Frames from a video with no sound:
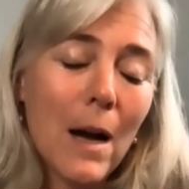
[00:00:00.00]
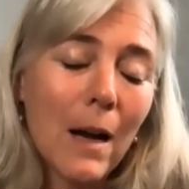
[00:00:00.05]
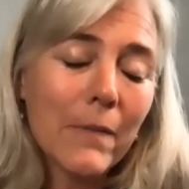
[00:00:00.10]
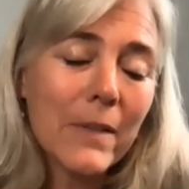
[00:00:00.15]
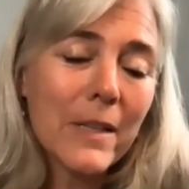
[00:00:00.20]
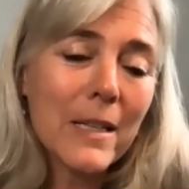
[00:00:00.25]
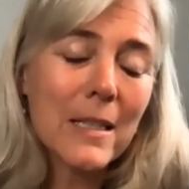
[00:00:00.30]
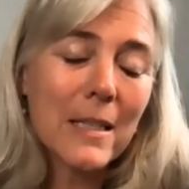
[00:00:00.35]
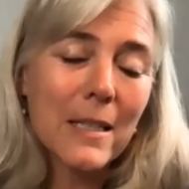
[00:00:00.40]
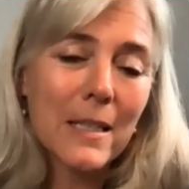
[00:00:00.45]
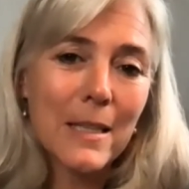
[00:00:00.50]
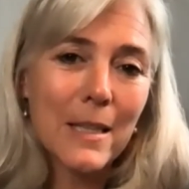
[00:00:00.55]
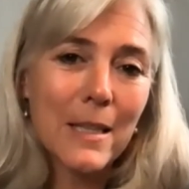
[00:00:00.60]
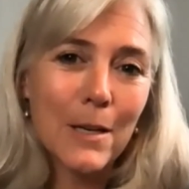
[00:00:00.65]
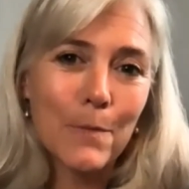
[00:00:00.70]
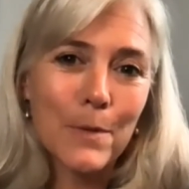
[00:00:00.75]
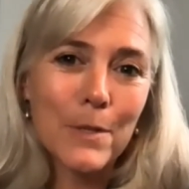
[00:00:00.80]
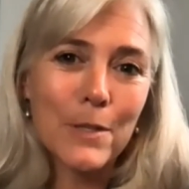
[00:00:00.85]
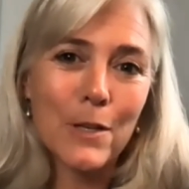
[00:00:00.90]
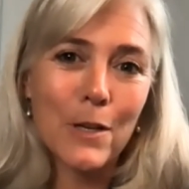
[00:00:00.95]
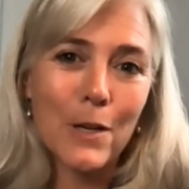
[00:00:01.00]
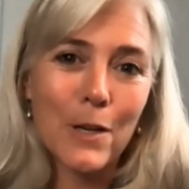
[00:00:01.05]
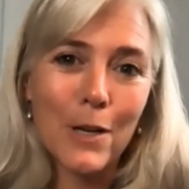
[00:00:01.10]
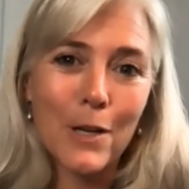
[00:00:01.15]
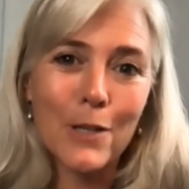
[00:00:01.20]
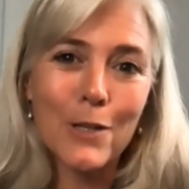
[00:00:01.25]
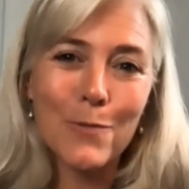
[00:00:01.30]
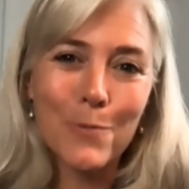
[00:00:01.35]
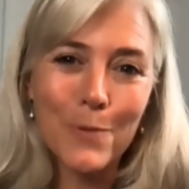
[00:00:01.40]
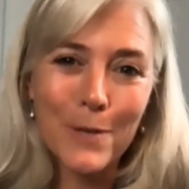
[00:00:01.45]
Obviously, there was a,
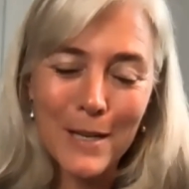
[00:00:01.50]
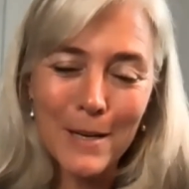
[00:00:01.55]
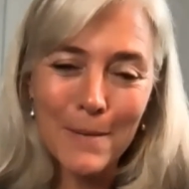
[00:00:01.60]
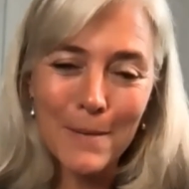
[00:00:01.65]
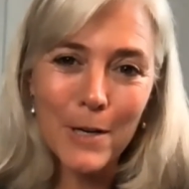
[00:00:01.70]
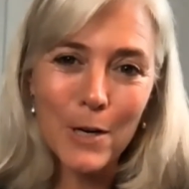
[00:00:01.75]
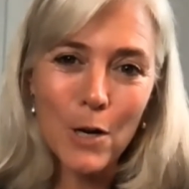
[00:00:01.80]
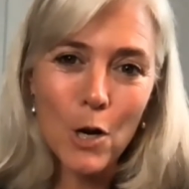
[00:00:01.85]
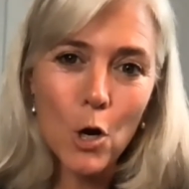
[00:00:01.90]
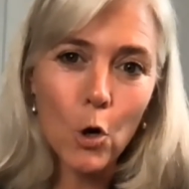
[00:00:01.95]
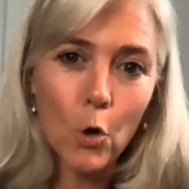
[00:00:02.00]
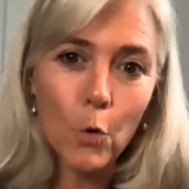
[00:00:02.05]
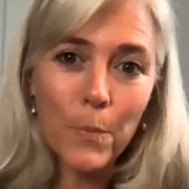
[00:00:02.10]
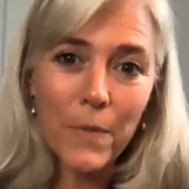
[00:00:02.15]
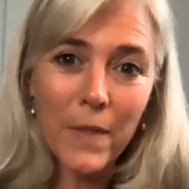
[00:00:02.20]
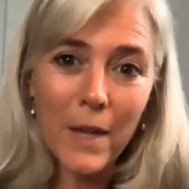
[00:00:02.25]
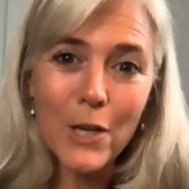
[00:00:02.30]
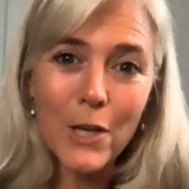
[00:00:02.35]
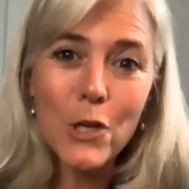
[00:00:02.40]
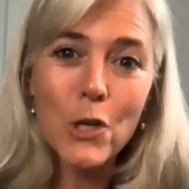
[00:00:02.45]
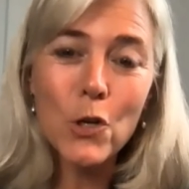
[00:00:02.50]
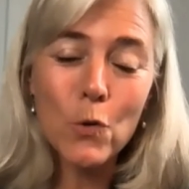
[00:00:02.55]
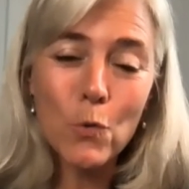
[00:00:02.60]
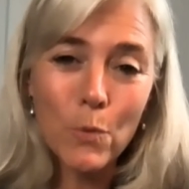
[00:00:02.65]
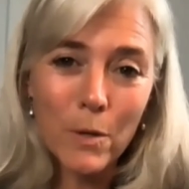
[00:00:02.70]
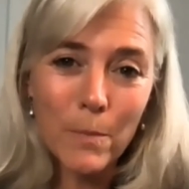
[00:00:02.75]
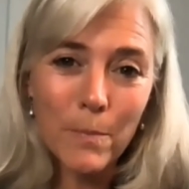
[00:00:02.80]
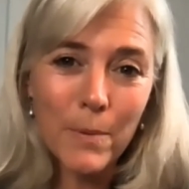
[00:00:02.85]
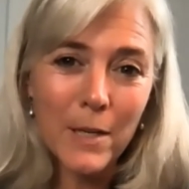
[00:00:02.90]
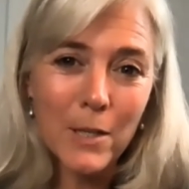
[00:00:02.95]
a dream and a hope that you
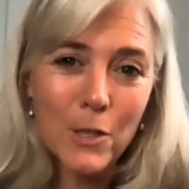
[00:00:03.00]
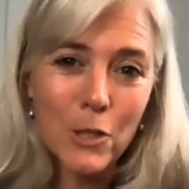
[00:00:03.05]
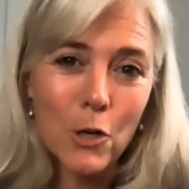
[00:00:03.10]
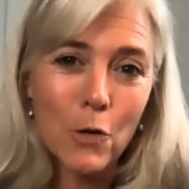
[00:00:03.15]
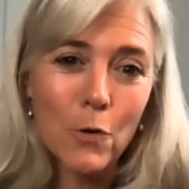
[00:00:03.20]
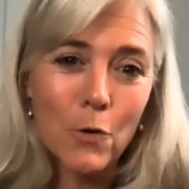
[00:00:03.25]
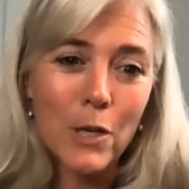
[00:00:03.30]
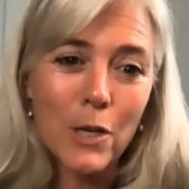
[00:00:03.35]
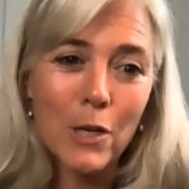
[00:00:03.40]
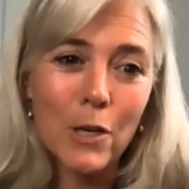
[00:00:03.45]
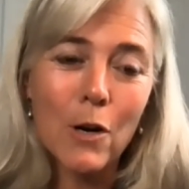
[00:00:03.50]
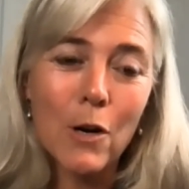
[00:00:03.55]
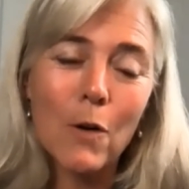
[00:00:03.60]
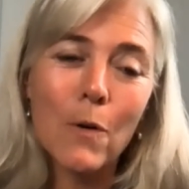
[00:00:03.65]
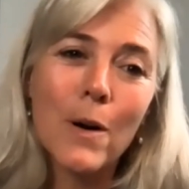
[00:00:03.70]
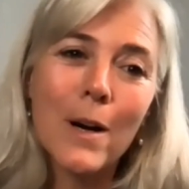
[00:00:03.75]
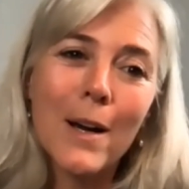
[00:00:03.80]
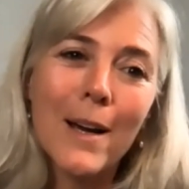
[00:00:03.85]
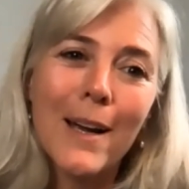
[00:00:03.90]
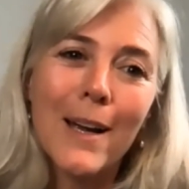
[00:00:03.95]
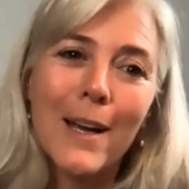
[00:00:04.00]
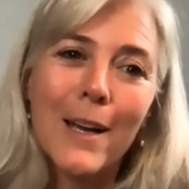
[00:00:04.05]
would be in Tokyo.